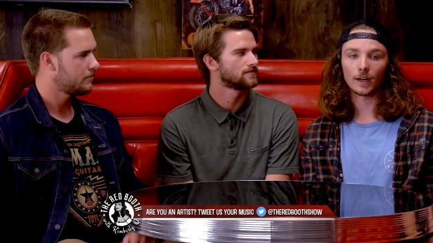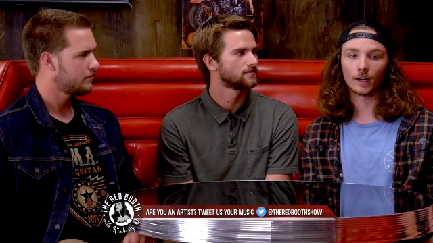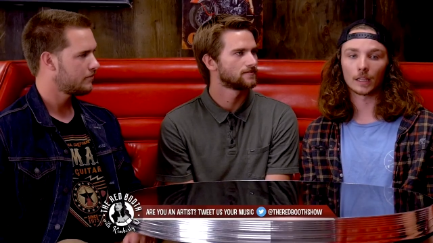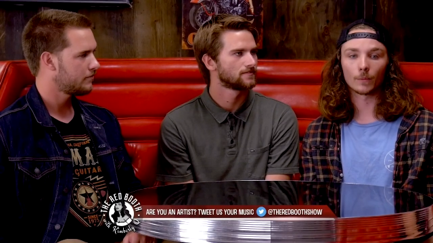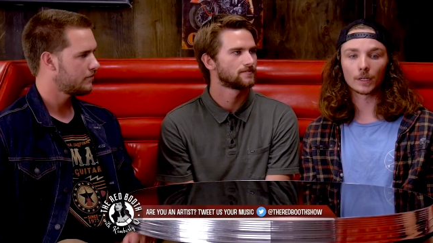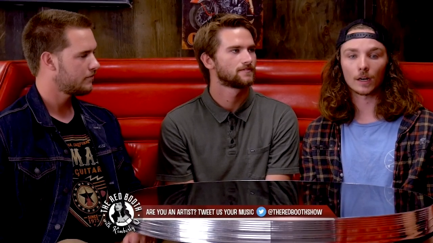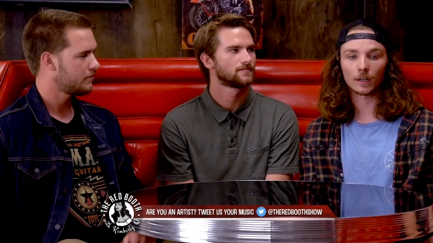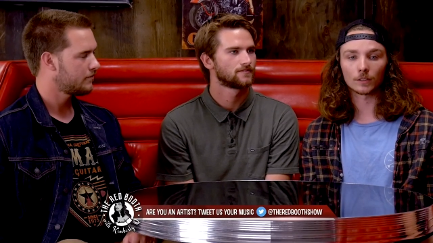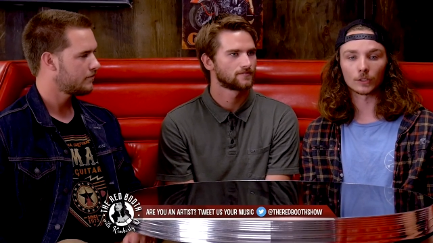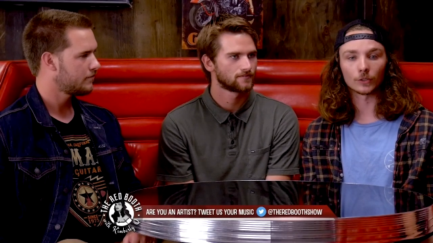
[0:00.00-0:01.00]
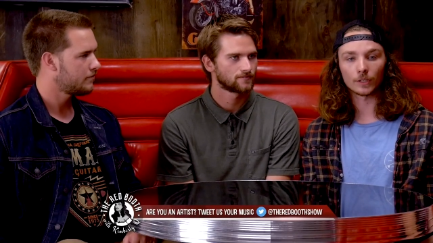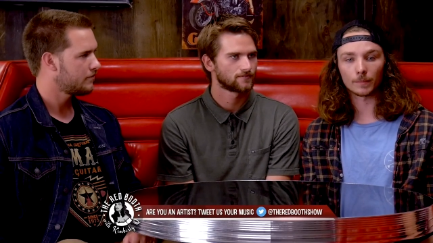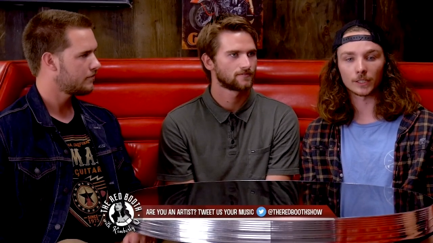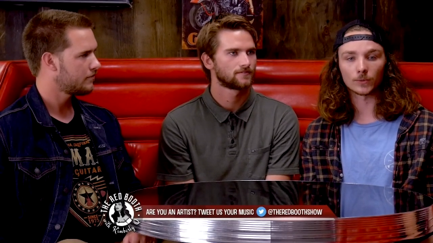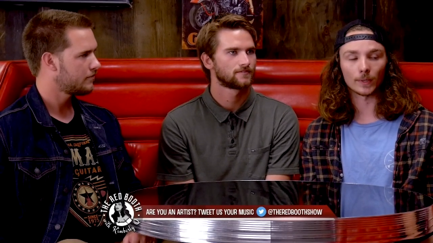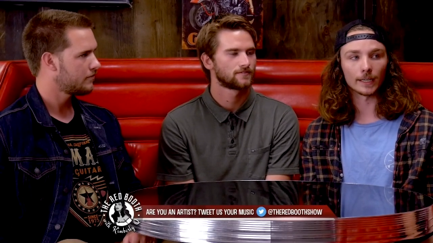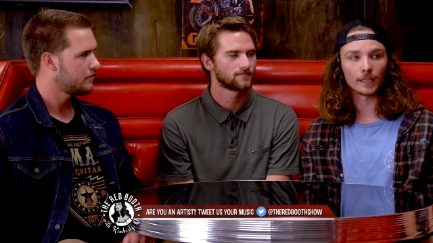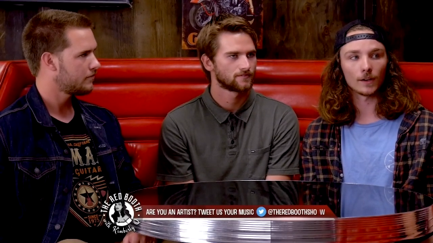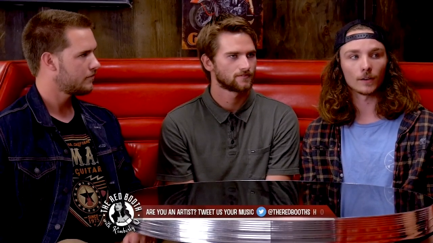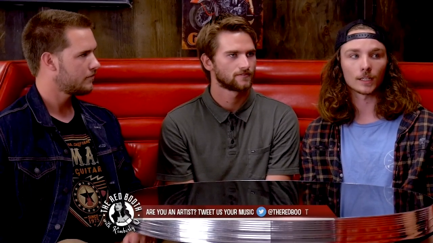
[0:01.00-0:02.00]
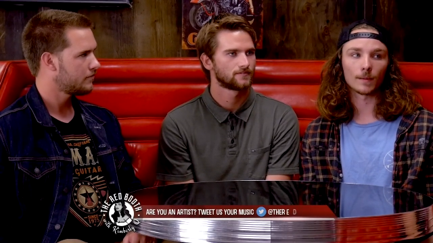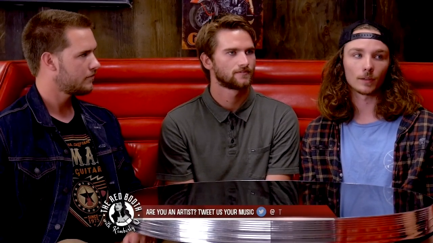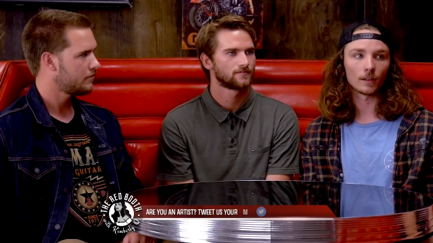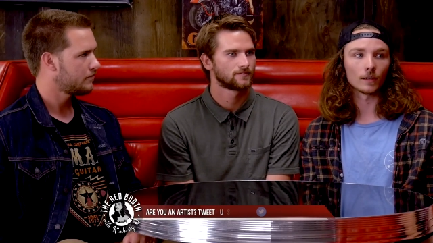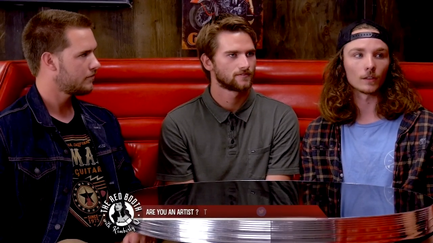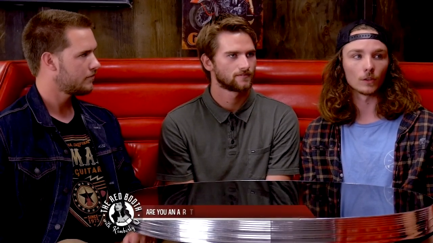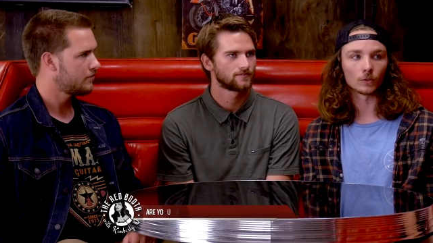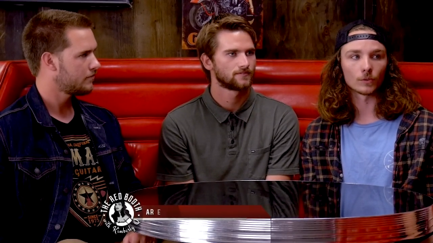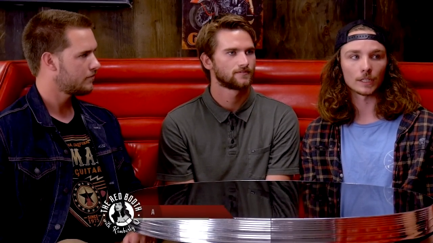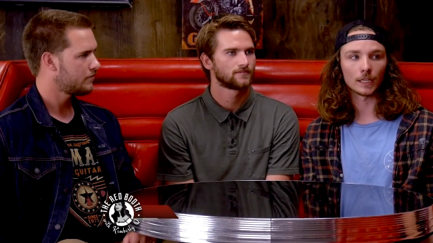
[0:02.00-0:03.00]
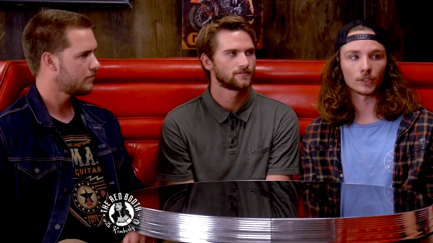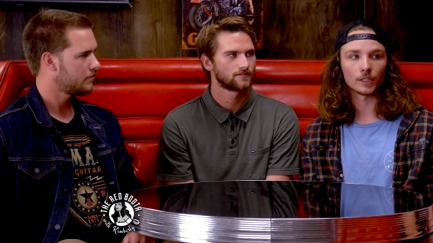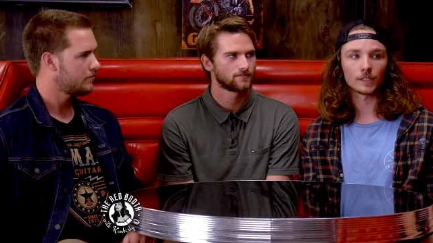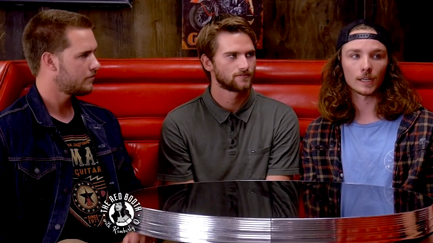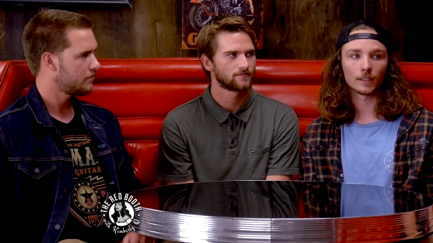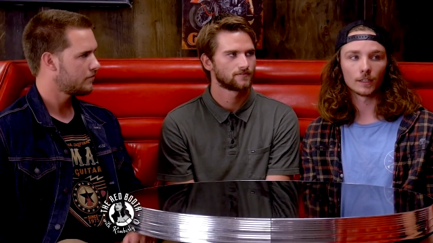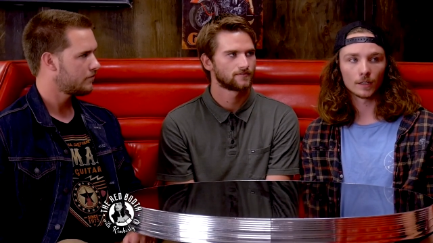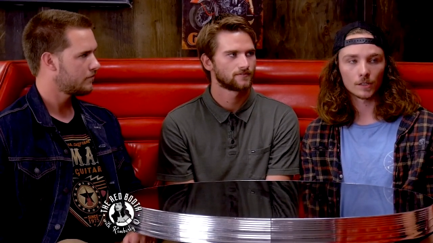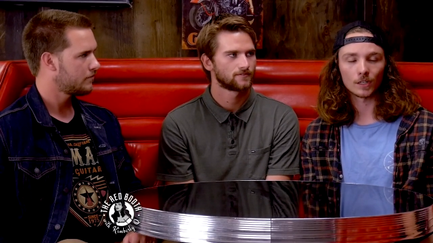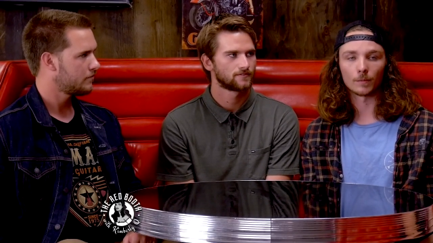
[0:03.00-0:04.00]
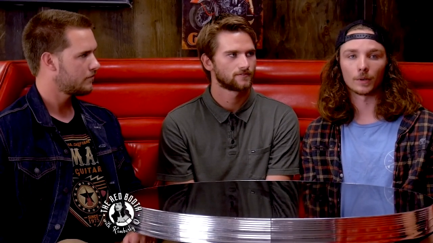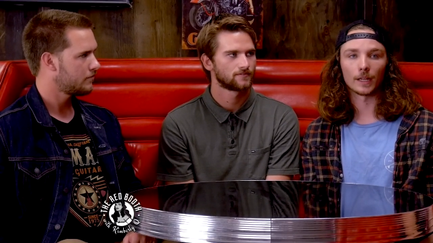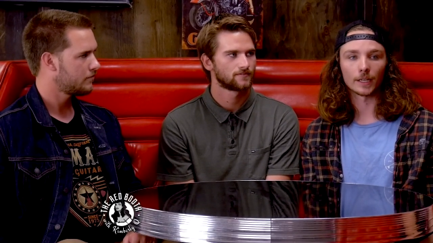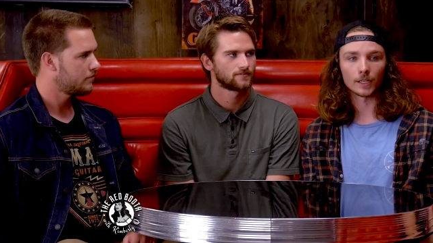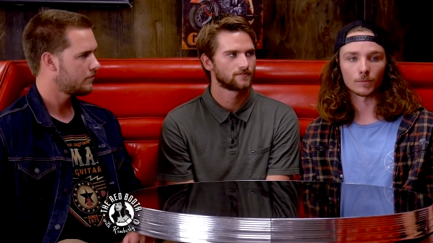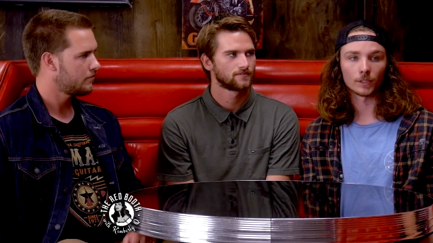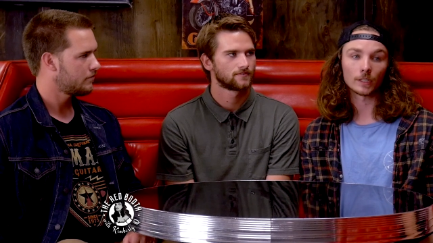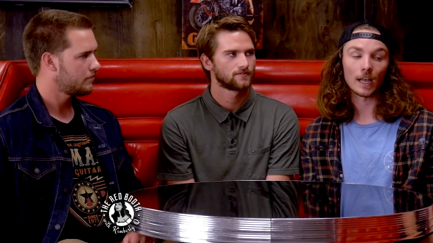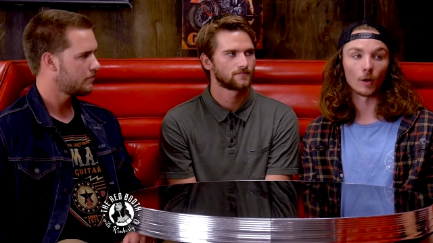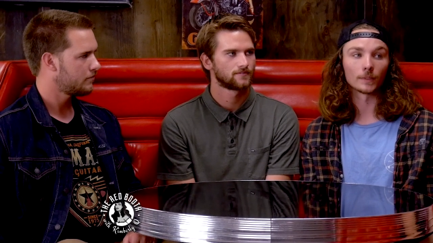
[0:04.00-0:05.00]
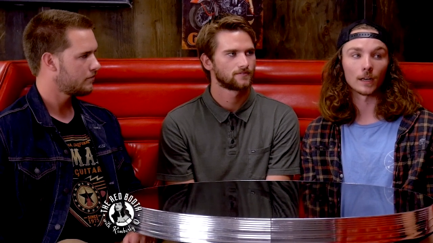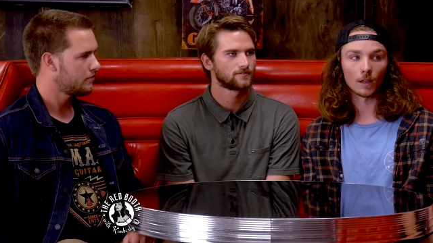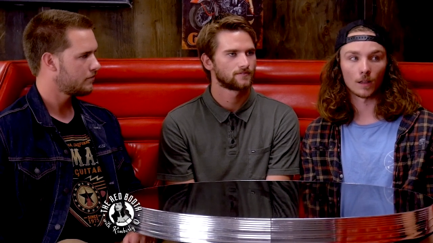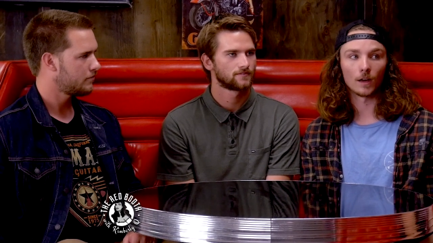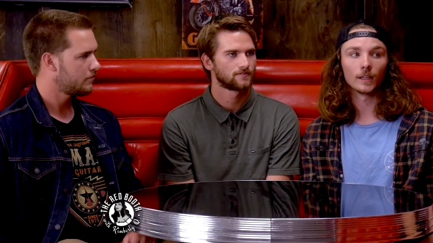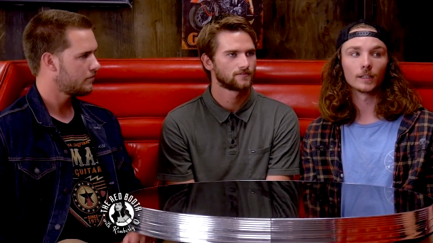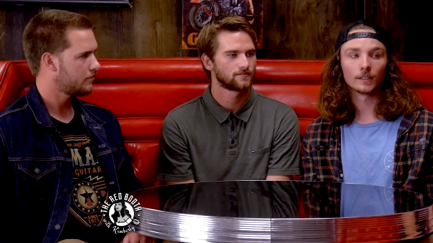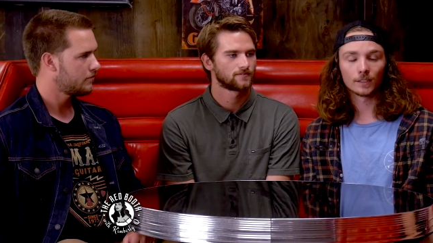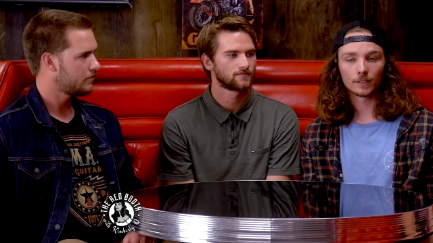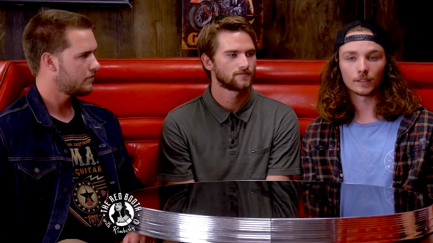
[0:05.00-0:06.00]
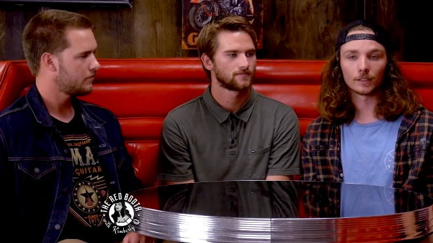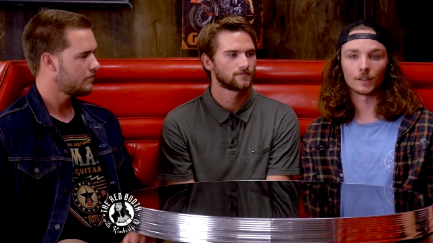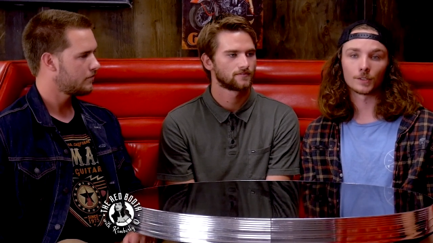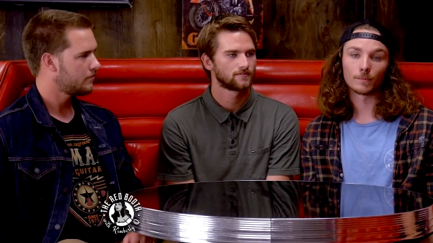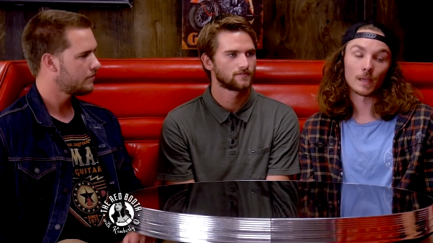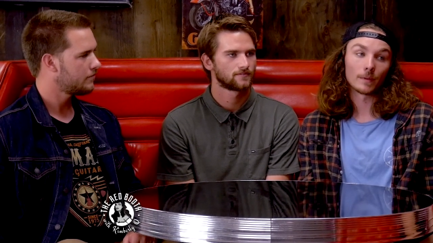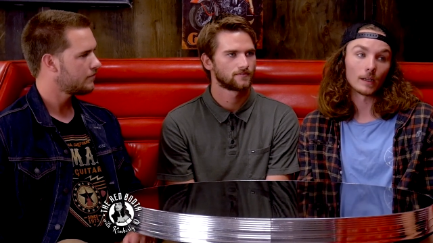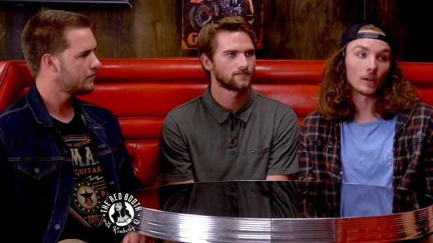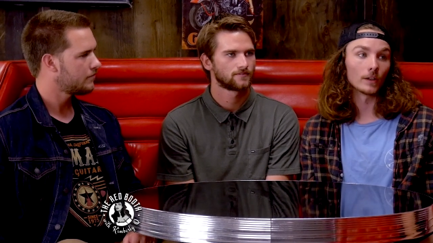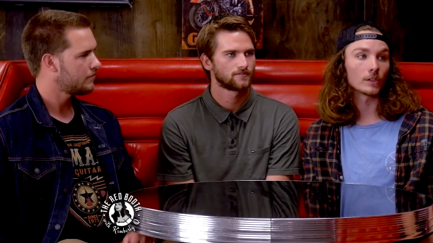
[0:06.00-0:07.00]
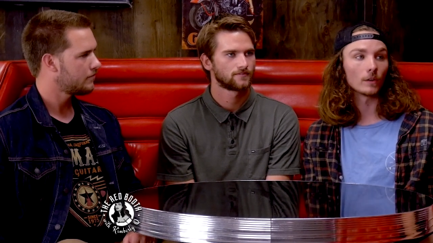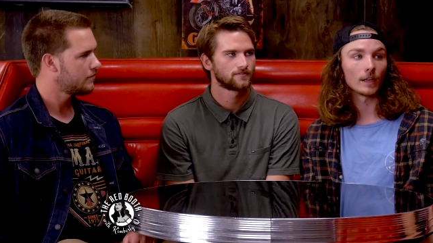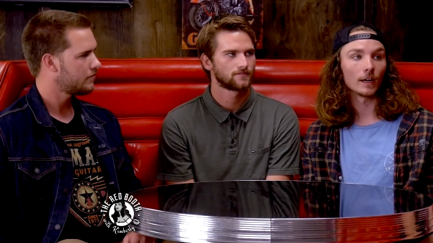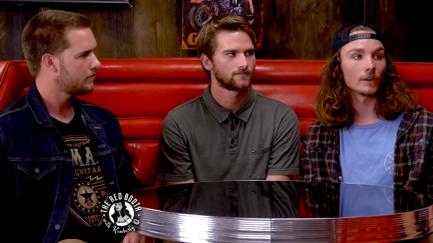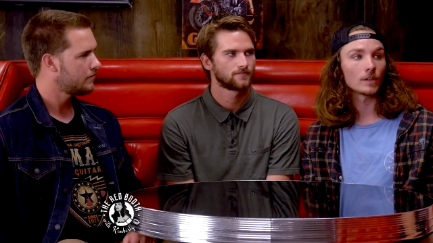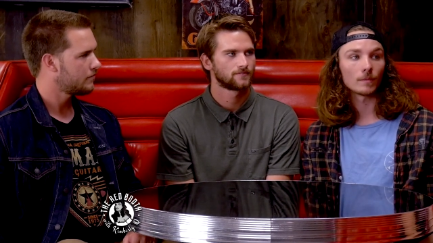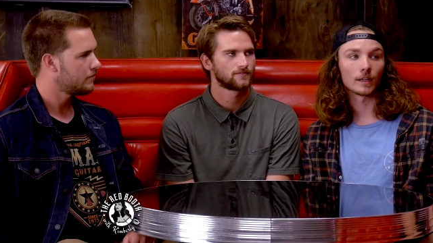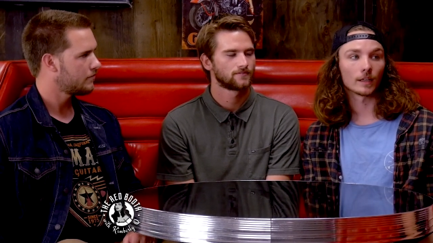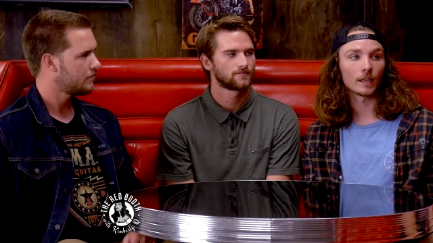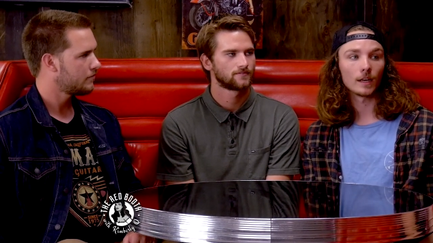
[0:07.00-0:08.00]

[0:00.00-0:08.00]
Speaker 1: there. And then we got on Laguna Beach Radio and a couple other local stations that started playing us, which helped out a lot you know so maybe they heard us through there or something like